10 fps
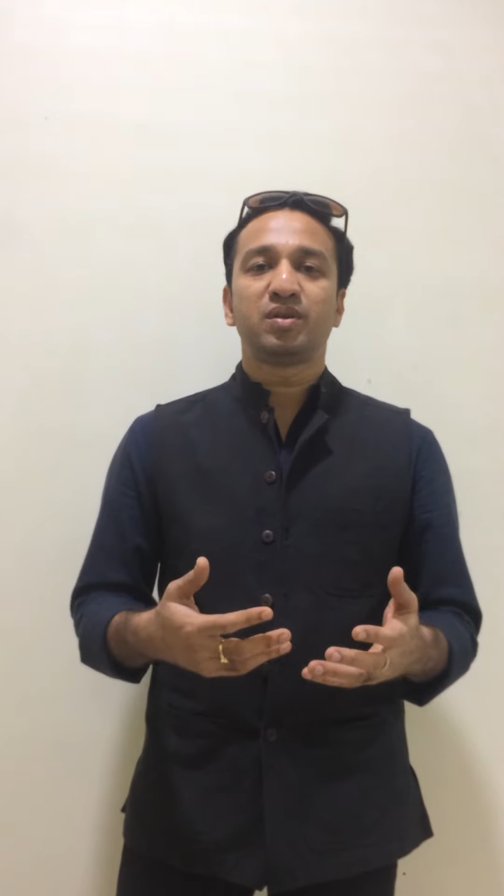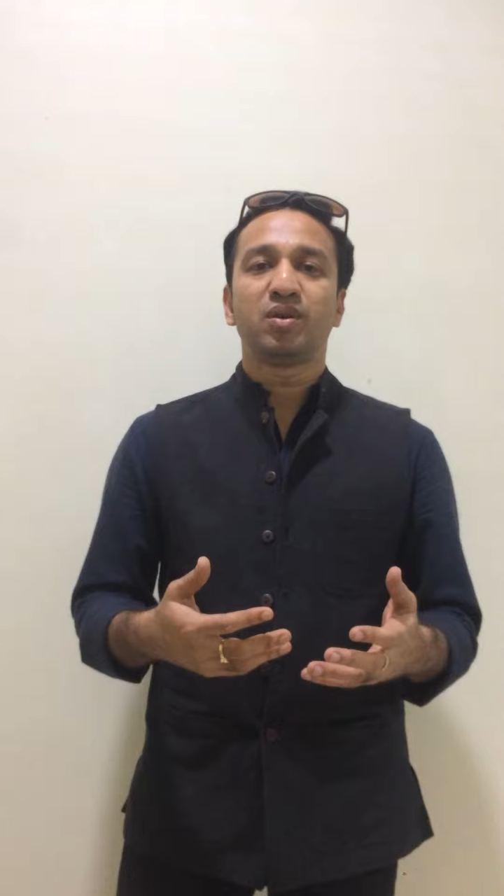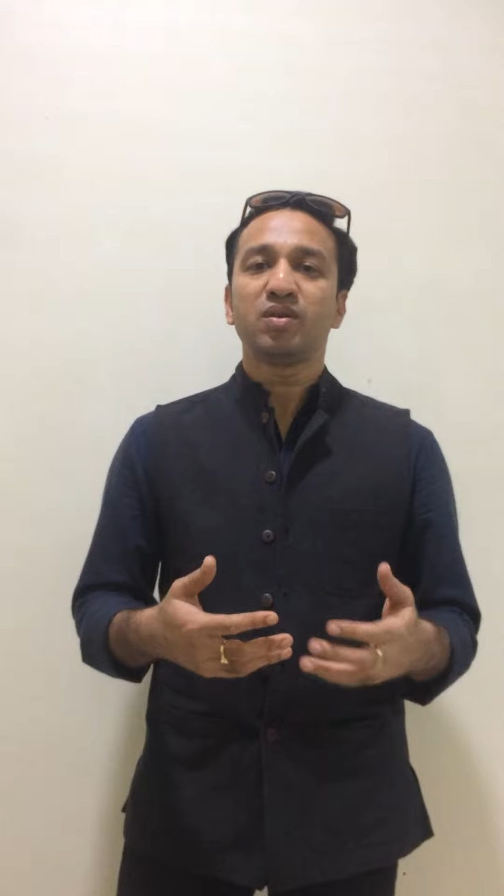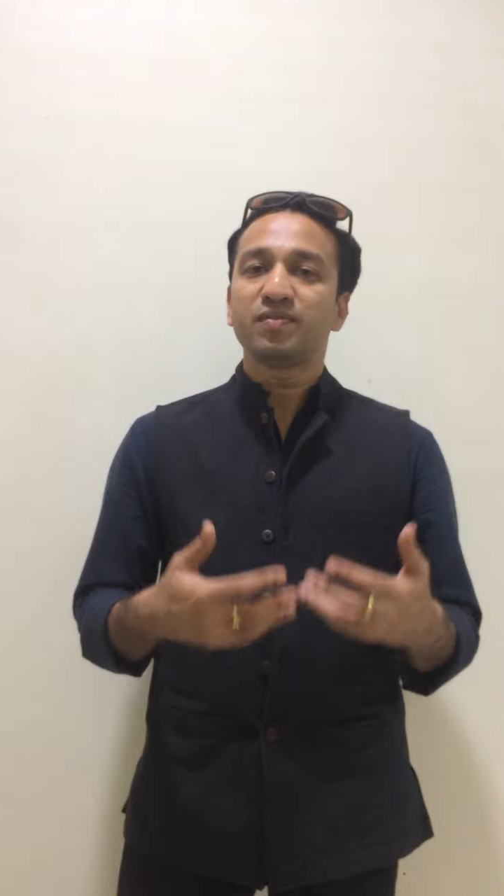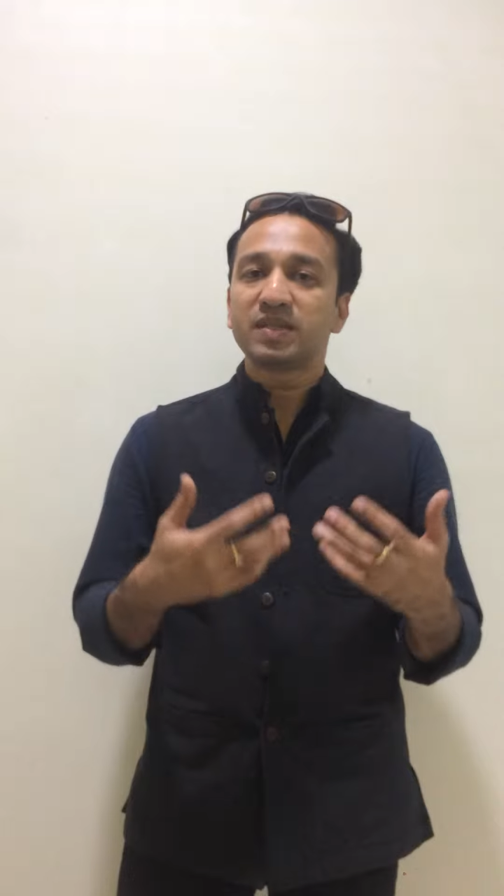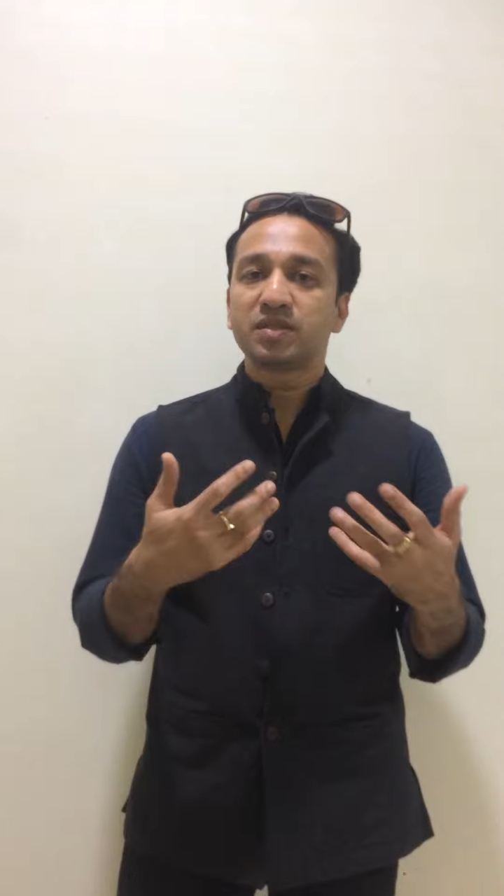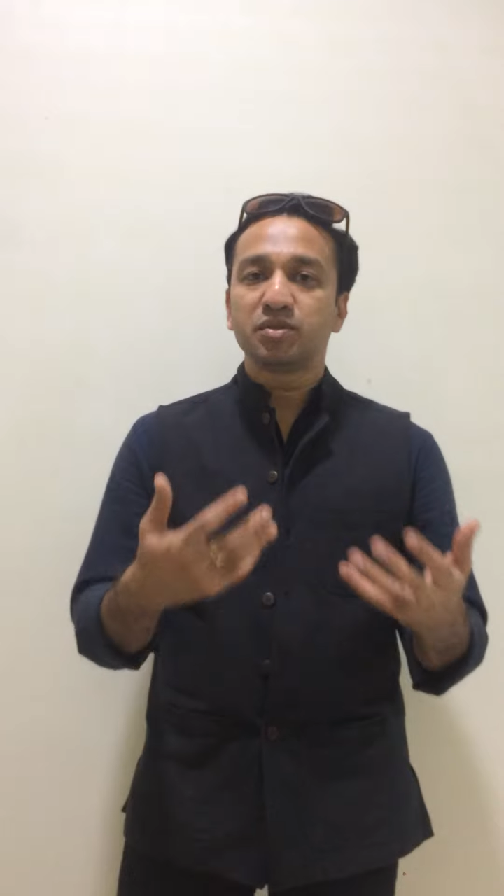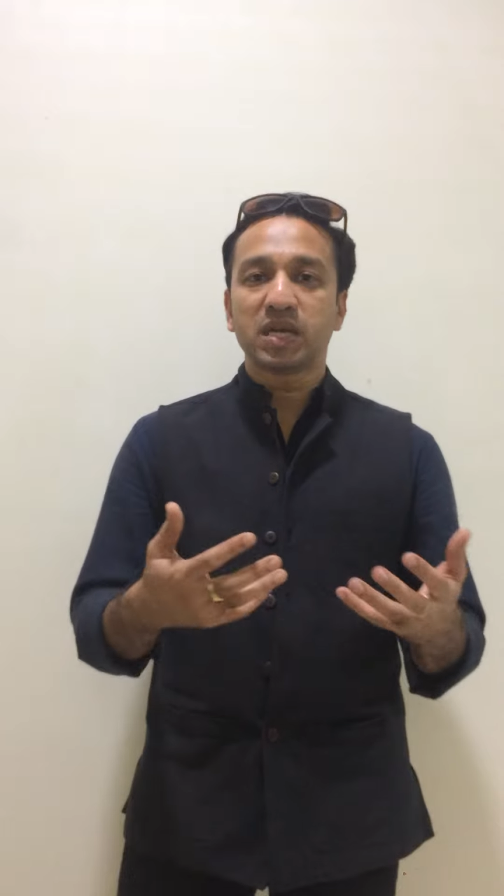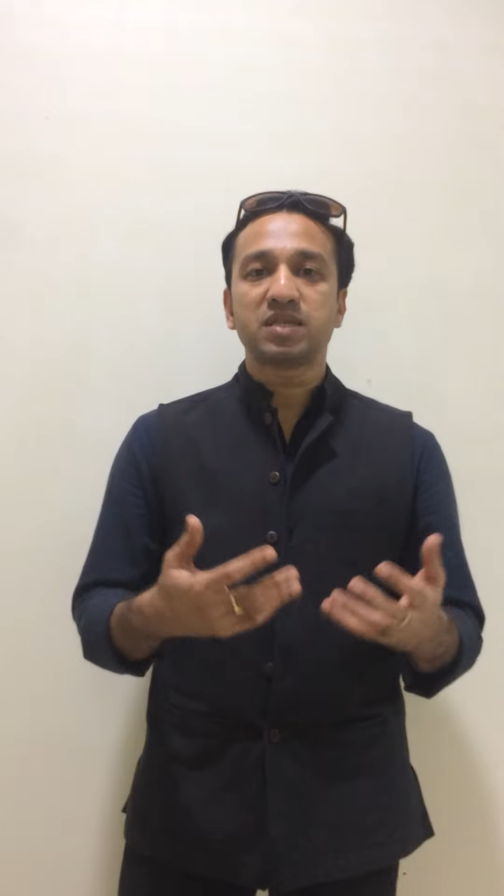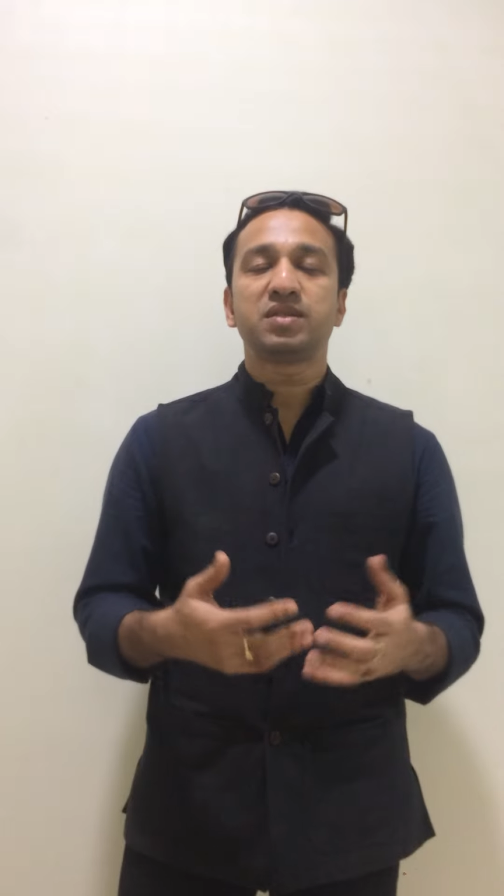a lot of her
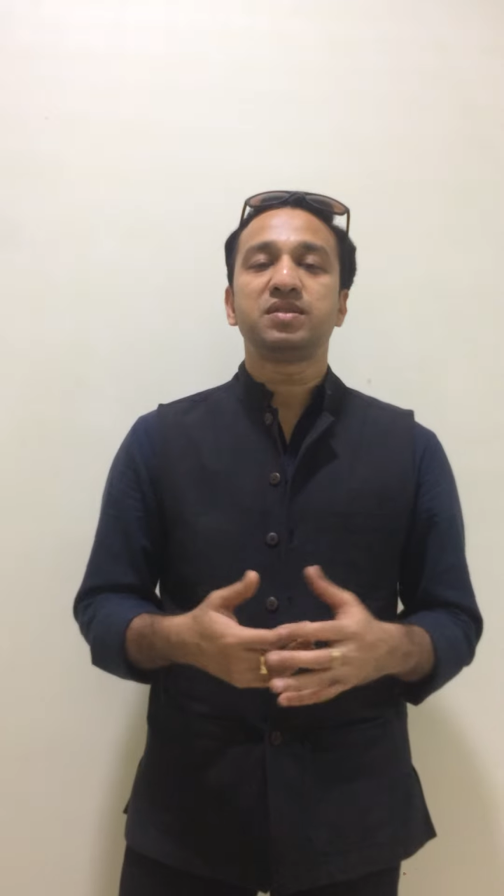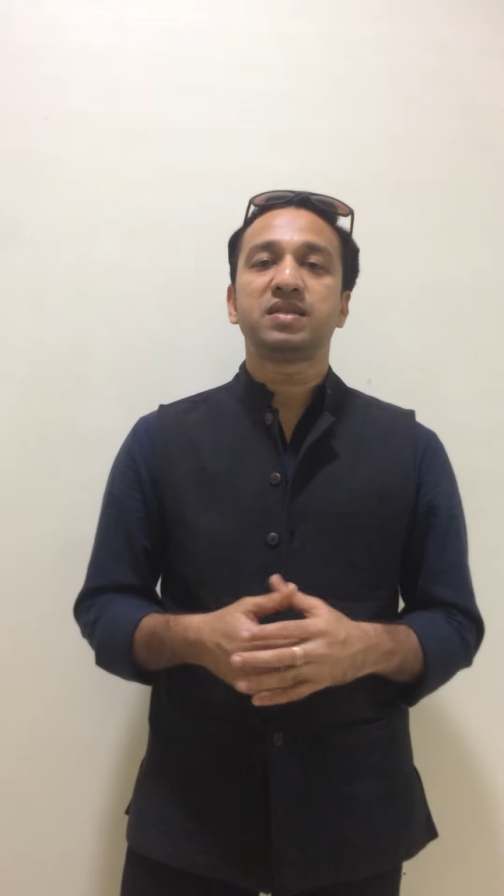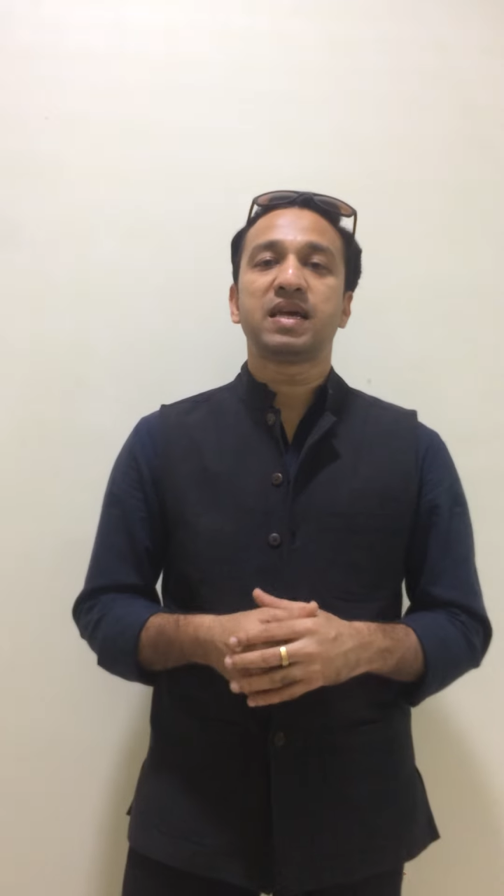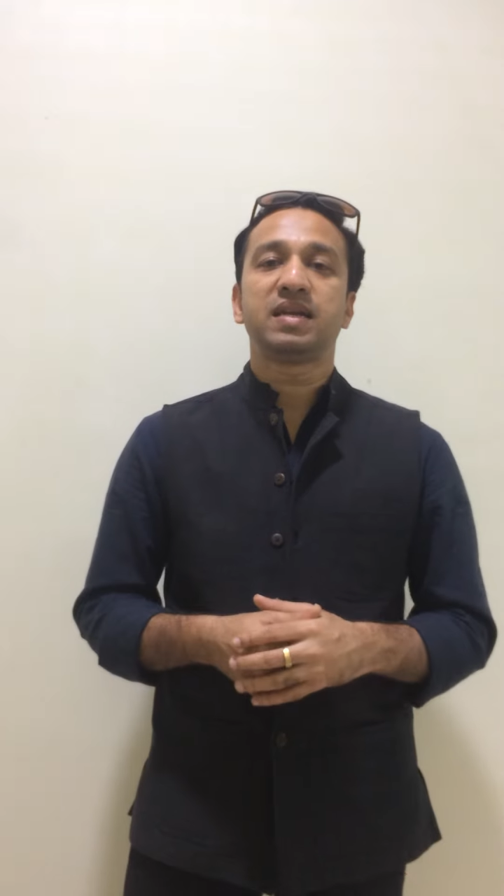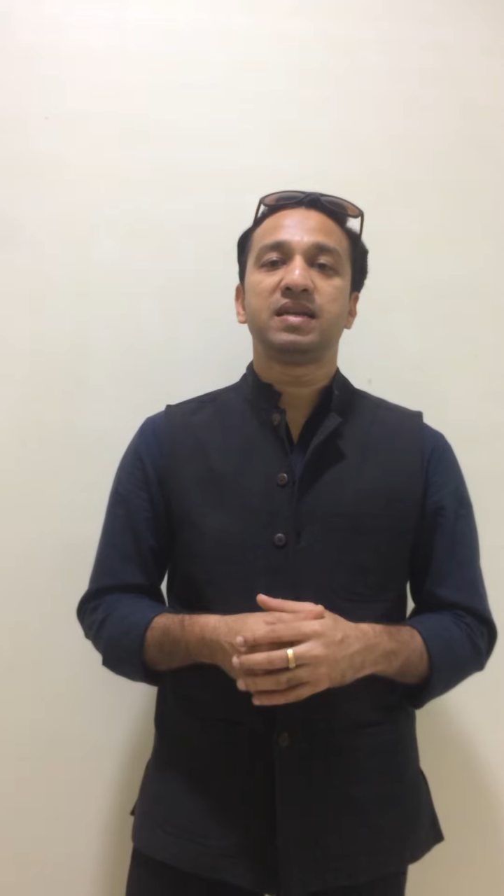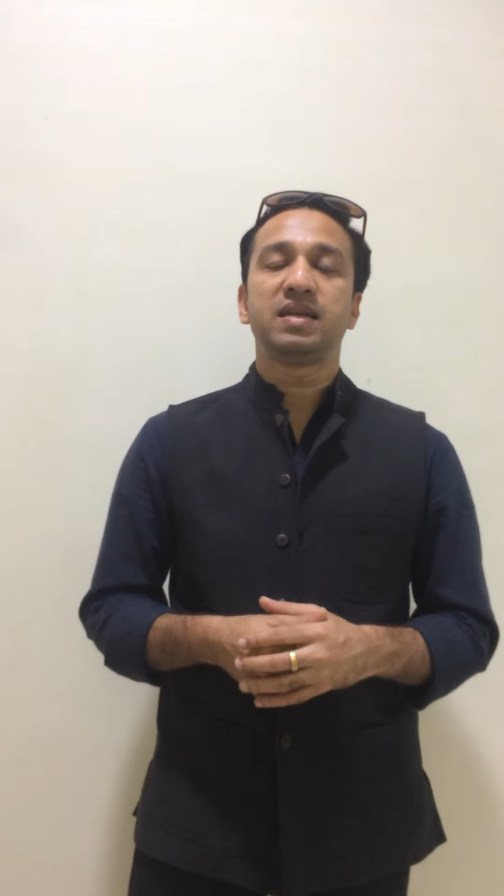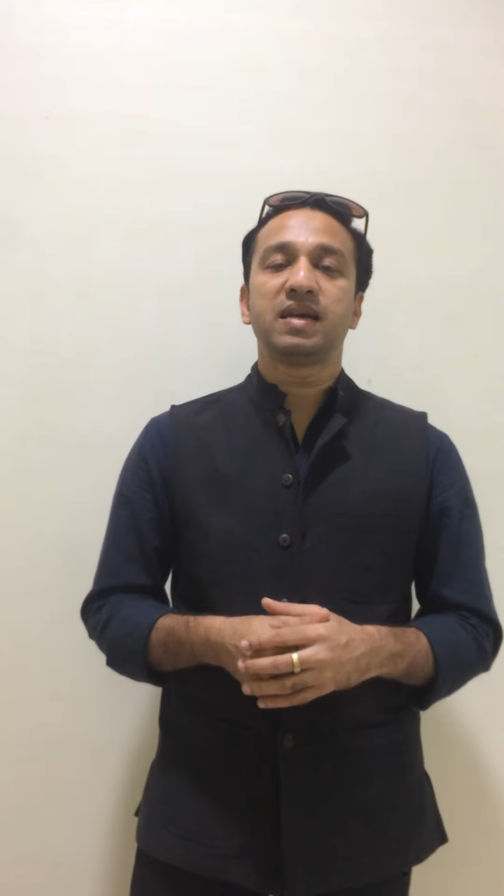suggestions had